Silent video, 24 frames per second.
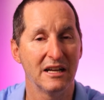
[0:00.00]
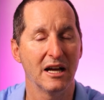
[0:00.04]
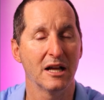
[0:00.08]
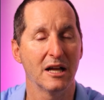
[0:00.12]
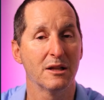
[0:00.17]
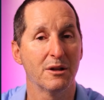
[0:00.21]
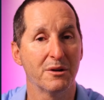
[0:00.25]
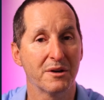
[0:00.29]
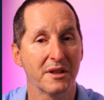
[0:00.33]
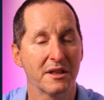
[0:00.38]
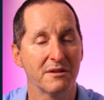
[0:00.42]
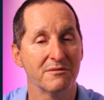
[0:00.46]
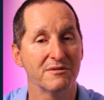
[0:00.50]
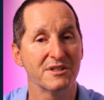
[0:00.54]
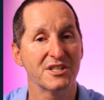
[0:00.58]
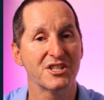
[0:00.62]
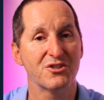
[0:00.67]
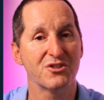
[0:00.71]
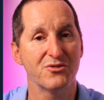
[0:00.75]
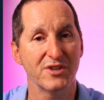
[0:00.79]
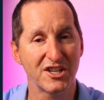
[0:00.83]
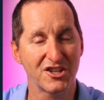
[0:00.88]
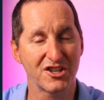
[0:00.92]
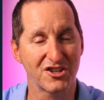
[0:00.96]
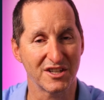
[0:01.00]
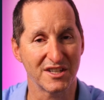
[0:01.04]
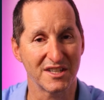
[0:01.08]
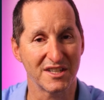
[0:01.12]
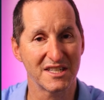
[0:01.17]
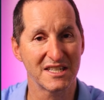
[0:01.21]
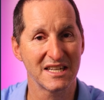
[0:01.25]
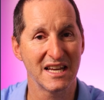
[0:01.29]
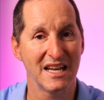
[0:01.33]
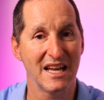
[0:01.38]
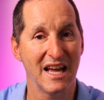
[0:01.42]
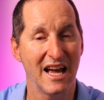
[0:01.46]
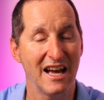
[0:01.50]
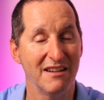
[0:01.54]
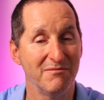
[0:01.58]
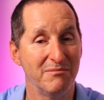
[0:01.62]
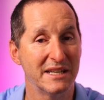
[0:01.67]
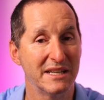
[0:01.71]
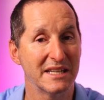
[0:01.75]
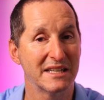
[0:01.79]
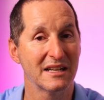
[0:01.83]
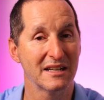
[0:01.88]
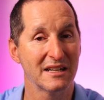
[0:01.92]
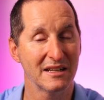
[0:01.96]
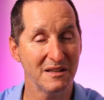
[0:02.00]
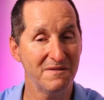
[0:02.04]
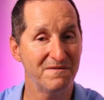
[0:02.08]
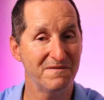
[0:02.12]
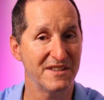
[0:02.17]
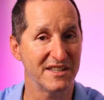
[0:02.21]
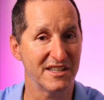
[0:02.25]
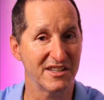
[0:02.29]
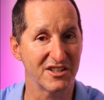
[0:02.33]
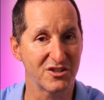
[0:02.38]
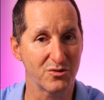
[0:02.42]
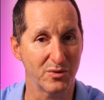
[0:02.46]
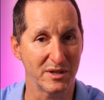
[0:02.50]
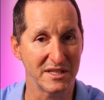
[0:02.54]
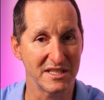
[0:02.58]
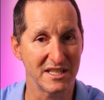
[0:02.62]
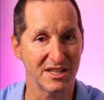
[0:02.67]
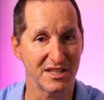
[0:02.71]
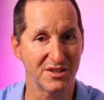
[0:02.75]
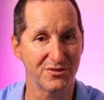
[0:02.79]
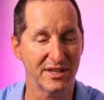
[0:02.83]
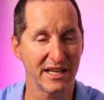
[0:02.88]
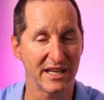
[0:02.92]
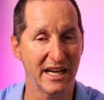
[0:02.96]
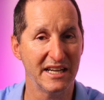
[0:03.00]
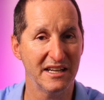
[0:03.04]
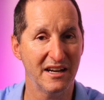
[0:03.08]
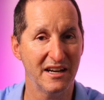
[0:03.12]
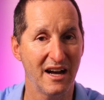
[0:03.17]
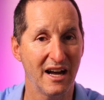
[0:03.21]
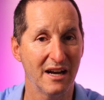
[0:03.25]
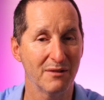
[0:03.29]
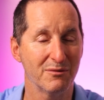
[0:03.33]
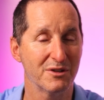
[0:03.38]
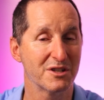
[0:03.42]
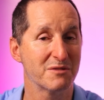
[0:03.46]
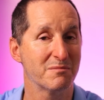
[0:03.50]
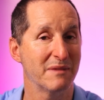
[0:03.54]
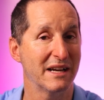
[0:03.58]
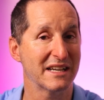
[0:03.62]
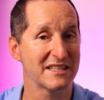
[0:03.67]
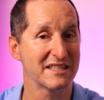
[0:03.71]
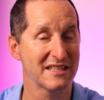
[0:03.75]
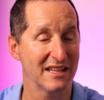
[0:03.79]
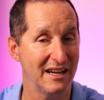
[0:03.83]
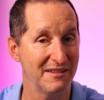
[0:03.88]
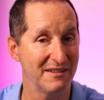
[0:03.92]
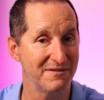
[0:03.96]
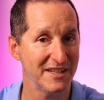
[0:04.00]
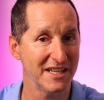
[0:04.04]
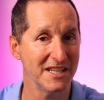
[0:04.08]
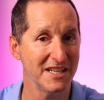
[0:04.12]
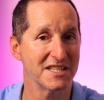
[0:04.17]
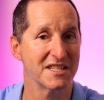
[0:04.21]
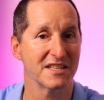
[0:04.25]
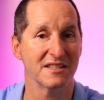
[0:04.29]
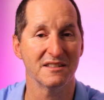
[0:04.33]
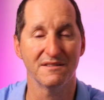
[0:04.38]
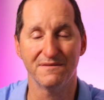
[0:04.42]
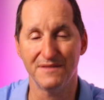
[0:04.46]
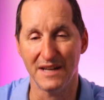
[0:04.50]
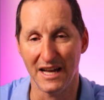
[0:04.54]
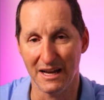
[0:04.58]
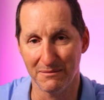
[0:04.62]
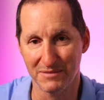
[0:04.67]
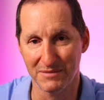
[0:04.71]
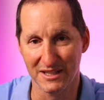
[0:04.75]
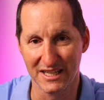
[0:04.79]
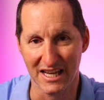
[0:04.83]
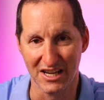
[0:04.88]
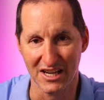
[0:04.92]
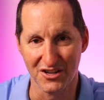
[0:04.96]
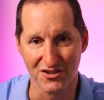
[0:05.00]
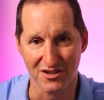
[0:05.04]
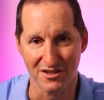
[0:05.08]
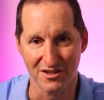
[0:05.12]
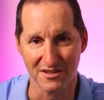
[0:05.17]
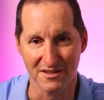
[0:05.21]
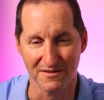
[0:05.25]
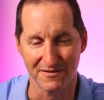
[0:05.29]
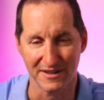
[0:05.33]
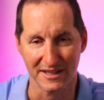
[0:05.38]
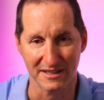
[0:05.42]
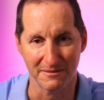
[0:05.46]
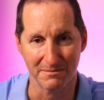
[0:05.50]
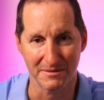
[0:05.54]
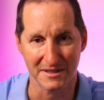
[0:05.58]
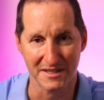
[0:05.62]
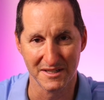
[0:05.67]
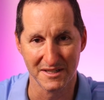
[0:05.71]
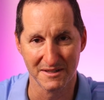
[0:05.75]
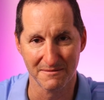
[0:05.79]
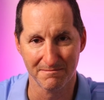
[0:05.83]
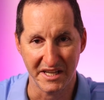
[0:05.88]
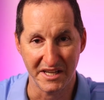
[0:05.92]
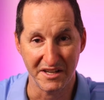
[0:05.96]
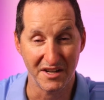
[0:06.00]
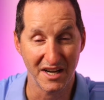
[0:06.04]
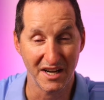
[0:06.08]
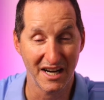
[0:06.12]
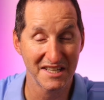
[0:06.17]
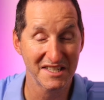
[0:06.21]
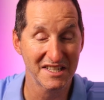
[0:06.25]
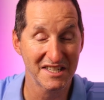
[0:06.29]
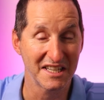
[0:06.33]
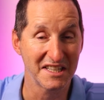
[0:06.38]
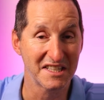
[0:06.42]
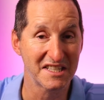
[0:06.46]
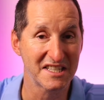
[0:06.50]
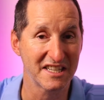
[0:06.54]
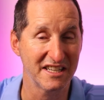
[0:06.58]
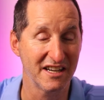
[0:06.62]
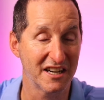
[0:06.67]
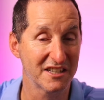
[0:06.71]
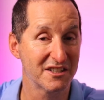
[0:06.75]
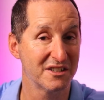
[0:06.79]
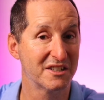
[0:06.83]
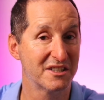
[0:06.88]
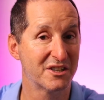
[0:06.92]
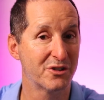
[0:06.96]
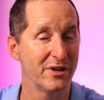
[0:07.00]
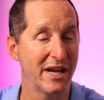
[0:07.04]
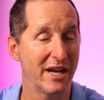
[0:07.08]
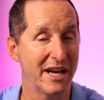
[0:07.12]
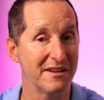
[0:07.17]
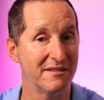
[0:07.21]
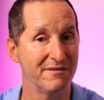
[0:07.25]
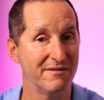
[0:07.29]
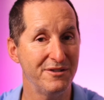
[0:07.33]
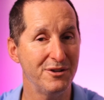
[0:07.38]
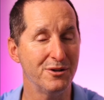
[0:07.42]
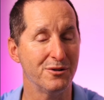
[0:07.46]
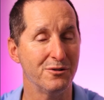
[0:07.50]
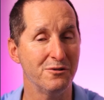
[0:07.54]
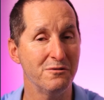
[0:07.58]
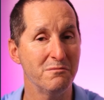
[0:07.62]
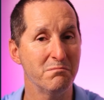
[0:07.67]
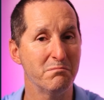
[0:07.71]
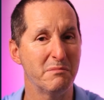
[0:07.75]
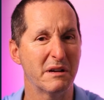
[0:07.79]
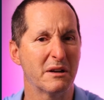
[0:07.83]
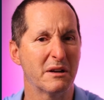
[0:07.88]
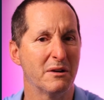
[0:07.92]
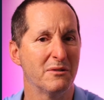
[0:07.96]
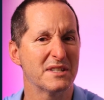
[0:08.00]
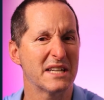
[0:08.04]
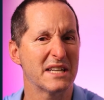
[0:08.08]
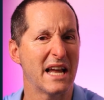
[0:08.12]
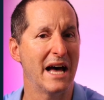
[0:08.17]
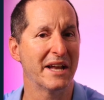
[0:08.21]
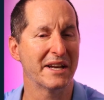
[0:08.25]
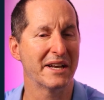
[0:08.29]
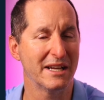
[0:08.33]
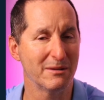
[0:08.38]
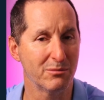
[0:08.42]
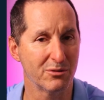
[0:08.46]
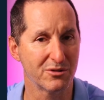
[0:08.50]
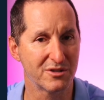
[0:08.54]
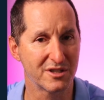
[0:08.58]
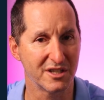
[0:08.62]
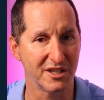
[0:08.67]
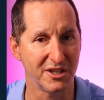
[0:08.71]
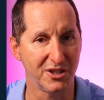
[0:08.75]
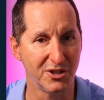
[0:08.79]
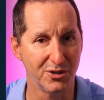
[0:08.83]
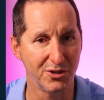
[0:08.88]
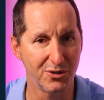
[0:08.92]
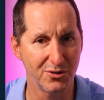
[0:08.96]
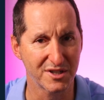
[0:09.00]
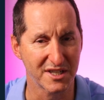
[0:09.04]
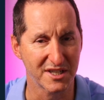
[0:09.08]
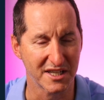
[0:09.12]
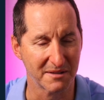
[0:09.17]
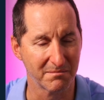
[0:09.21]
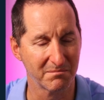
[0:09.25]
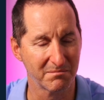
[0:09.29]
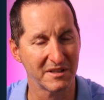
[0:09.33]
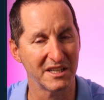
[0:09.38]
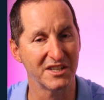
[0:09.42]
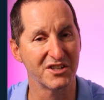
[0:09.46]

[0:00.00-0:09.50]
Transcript: A lot of the restrictions have been lifted in 23AI, which makes life easier for application developers. In 19C, I could create a view, but I was unable to use it.